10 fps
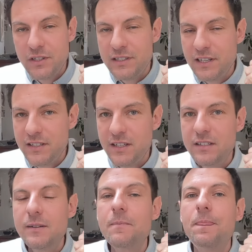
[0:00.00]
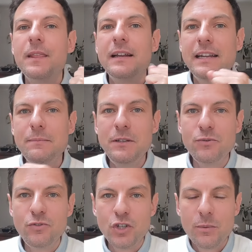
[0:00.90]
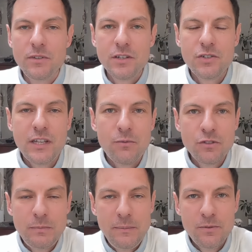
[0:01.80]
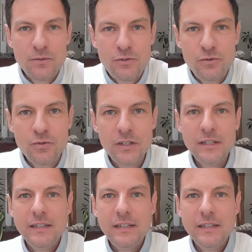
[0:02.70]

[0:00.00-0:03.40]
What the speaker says: And as I said, let me know in the comment section. I want people to